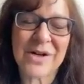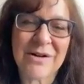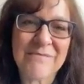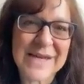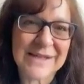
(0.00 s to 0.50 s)
with
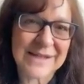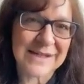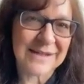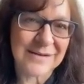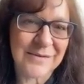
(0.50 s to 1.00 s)
our
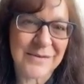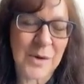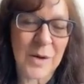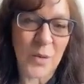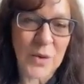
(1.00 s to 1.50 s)
amazing
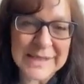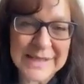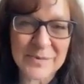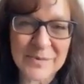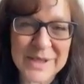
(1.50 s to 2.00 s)

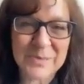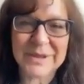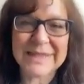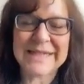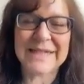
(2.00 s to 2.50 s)
wisdom
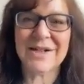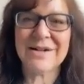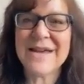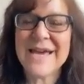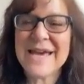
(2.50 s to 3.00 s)
people
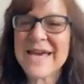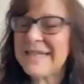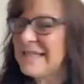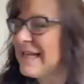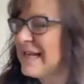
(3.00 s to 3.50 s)
here.
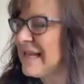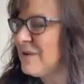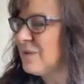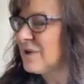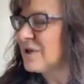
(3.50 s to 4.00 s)
And
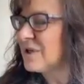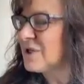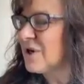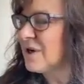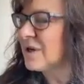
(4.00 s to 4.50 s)
today we're going to
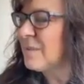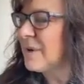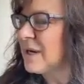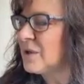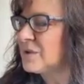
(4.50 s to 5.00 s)
talk
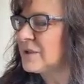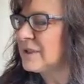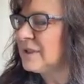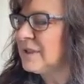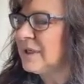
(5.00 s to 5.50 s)

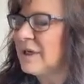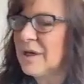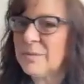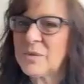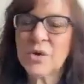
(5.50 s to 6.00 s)
about
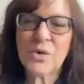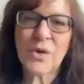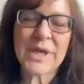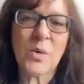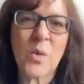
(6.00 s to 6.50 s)

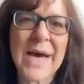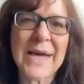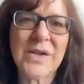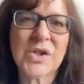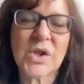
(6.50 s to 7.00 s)
truth and
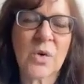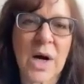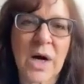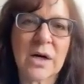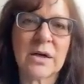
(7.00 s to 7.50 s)
why it's so
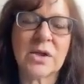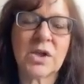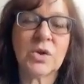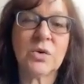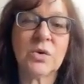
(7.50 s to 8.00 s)
hard
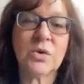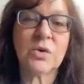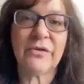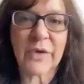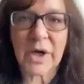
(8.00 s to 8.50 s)
to
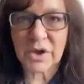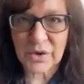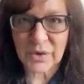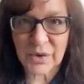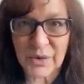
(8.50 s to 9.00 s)
live our
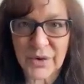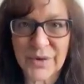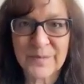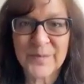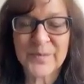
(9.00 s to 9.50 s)

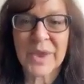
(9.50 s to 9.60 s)
truth.